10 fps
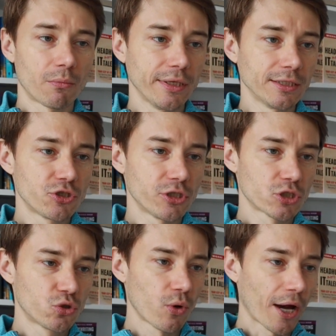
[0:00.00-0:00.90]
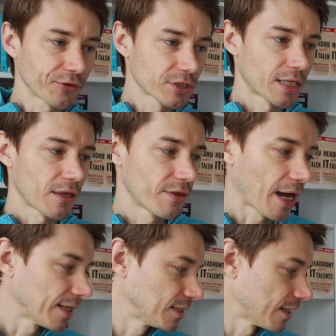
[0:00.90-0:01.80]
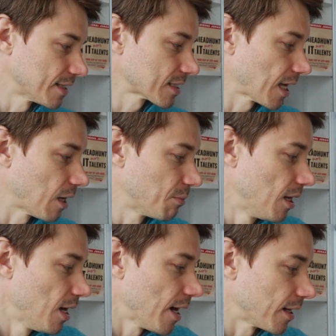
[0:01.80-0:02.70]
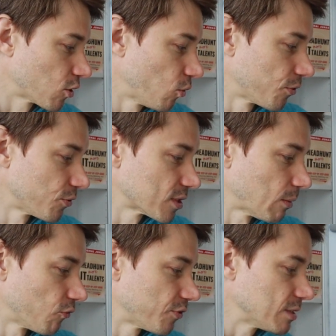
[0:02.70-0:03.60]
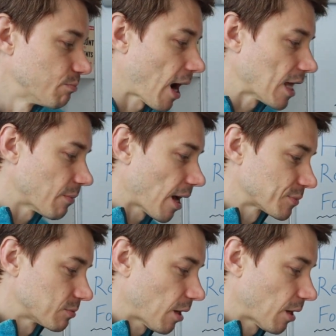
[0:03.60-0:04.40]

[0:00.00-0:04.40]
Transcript: It's just to understand the IT landscape, go through some of these mind maps.